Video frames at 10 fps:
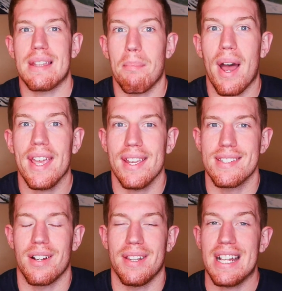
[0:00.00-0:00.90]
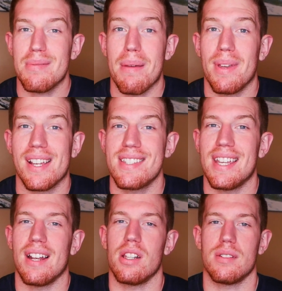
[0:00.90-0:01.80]
the mic isn't on. That's my biggest
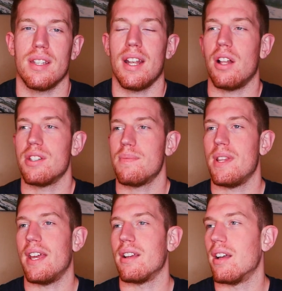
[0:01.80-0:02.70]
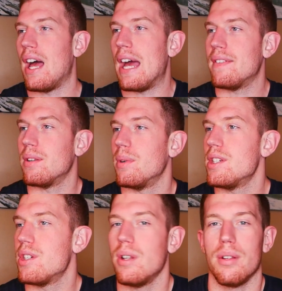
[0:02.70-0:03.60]
thing. And I'll, and I'll just be like, I have to
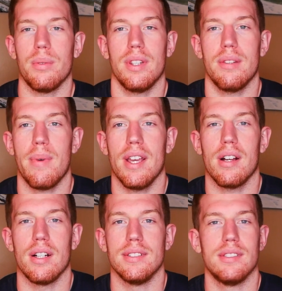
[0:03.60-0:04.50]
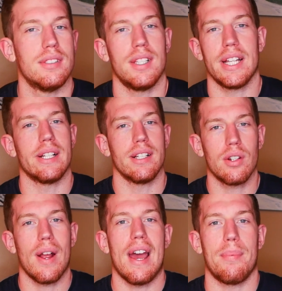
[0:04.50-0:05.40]
reshoot it with the mic on. Like,
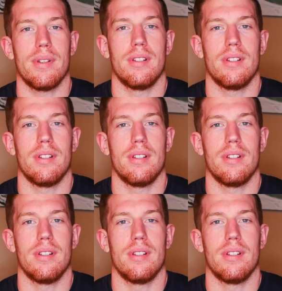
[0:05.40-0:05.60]
crap.